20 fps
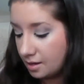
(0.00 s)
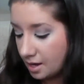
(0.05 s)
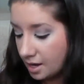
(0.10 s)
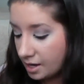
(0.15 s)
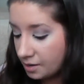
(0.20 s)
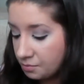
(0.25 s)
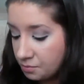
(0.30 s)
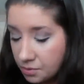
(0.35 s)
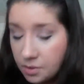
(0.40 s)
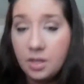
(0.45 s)

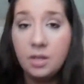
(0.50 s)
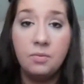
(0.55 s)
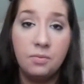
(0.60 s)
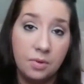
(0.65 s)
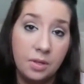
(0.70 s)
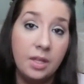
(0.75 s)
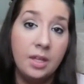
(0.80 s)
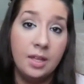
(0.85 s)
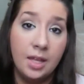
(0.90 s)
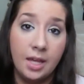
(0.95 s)
I really,
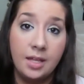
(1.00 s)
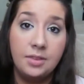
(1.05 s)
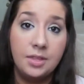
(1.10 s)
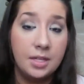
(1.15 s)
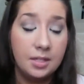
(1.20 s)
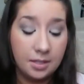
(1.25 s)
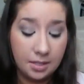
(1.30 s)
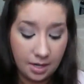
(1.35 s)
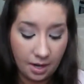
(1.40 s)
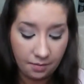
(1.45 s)
really like
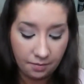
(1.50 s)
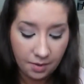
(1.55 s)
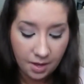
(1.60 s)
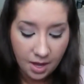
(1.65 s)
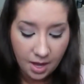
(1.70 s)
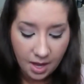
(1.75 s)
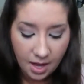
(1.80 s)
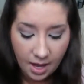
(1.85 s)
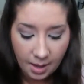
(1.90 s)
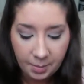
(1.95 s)
this stuff.
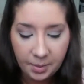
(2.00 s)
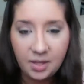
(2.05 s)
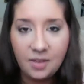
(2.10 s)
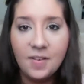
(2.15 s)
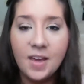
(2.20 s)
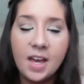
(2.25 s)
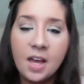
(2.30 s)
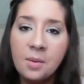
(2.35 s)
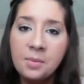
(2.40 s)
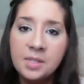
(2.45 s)
I believe
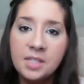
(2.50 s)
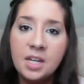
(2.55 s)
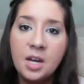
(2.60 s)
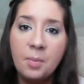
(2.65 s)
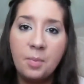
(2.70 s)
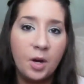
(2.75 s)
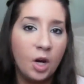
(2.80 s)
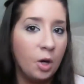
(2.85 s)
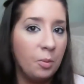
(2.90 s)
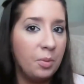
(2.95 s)
it comes in a
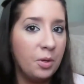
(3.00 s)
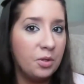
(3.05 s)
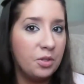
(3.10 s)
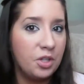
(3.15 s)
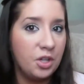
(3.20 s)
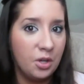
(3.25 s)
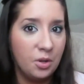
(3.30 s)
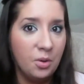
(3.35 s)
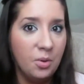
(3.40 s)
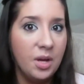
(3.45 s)
purple
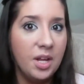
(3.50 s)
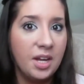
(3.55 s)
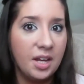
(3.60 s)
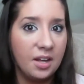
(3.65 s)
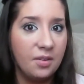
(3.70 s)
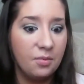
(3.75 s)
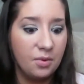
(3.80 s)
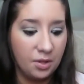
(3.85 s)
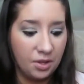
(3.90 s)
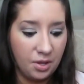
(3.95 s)
too, and
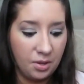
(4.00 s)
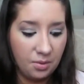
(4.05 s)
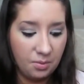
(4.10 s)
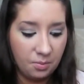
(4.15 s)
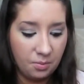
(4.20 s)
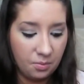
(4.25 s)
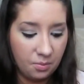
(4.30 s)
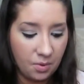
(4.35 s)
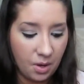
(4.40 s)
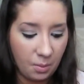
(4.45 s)
I really,
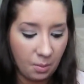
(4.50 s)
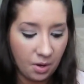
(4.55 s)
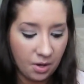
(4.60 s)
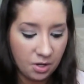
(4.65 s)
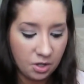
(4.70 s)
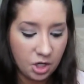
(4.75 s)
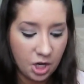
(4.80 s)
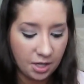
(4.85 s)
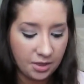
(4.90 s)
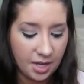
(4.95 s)
I
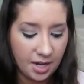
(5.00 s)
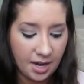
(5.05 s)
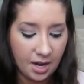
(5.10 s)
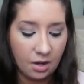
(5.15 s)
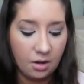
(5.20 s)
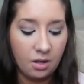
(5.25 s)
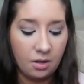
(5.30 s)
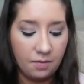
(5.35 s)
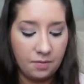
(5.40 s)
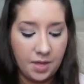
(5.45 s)
want to check that
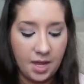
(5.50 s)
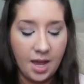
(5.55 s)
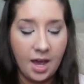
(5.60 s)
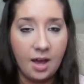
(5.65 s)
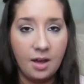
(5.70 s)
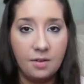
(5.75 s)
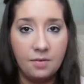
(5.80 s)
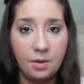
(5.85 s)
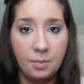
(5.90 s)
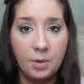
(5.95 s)
out if they
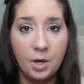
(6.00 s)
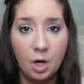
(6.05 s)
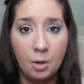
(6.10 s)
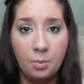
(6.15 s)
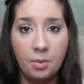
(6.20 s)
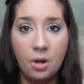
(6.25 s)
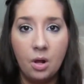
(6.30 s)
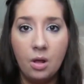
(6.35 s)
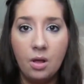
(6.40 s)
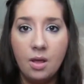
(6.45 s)
have a
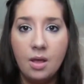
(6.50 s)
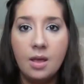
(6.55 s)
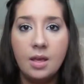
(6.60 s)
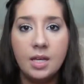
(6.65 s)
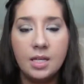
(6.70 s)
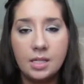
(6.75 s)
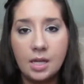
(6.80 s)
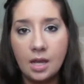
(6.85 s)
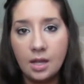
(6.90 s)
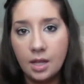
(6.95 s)
purple,
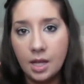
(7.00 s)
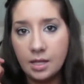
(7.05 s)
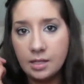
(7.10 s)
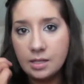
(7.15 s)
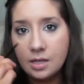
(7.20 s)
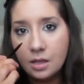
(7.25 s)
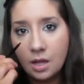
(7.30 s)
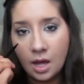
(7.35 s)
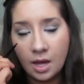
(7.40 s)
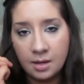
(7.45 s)
because I like
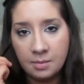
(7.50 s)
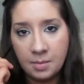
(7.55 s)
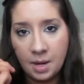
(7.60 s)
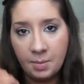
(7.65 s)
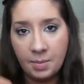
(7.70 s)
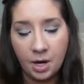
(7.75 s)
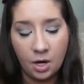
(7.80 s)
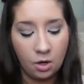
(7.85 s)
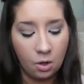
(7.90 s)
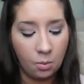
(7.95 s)
to line my
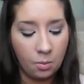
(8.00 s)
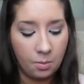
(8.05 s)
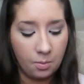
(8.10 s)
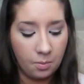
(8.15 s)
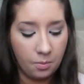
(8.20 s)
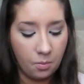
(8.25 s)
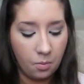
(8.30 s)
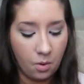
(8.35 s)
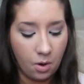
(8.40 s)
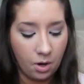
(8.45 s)
bottom
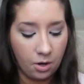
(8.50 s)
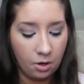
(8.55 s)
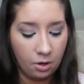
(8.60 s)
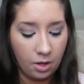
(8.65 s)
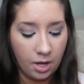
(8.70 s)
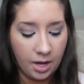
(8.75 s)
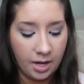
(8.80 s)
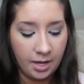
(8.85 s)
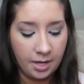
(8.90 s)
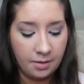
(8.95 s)
water
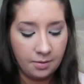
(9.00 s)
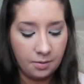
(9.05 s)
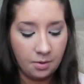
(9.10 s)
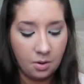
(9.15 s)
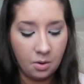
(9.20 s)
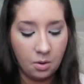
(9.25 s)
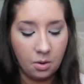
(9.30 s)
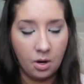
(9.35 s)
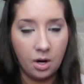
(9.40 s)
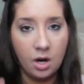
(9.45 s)
line
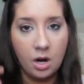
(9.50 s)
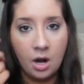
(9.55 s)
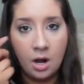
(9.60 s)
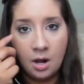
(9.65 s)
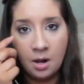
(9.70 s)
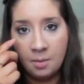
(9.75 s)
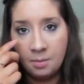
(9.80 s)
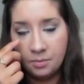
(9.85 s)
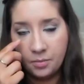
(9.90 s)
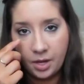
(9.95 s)
or
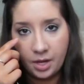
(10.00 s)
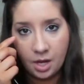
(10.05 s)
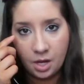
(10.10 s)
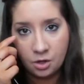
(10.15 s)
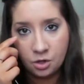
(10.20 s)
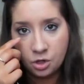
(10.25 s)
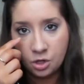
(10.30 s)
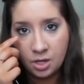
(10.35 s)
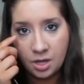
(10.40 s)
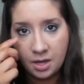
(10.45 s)
um, like
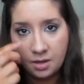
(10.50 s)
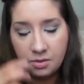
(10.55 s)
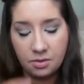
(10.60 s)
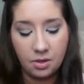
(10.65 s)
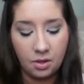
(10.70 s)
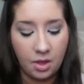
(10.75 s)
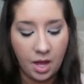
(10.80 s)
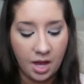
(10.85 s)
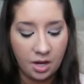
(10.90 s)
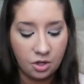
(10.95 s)
underneath
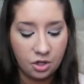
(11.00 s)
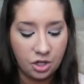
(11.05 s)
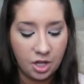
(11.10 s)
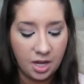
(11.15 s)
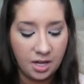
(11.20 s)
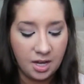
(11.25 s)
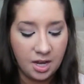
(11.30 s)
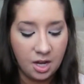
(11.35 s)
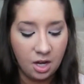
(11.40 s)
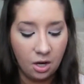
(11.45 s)
the lash
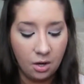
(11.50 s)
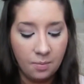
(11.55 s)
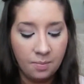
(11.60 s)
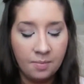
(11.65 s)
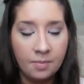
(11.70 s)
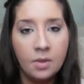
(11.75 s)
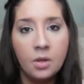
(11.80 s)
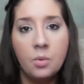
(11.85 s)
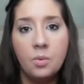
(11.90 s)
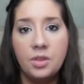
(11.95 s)
line here
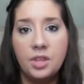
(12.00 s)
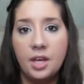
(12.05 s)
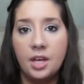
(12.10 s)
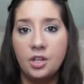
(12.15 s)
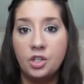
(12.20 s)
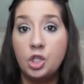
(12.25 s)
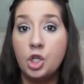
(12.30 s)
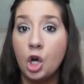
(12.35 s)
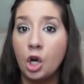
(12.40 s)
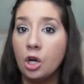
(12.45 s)
with like
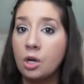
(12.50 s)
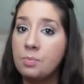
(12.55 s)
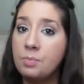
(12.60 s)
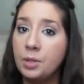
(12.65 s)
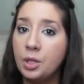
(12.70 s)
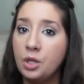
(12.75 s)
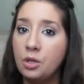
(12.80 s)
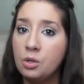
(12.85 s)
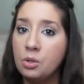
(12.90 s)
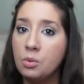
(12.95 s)
a dark
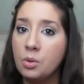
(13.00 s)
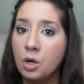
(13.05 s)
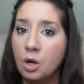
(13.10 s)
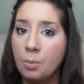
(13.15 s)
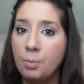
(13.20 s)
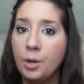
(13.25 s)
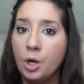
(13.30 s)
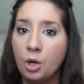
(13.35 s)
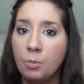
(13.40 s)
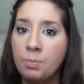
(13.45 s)
blue or a
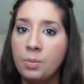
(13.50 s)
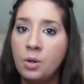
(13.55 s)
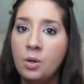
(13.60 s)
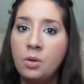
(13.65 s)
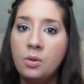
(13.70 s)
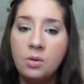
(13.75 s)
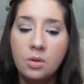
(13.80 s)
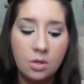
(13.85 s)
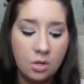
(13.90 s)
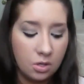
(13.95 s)

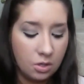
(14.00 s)
purple.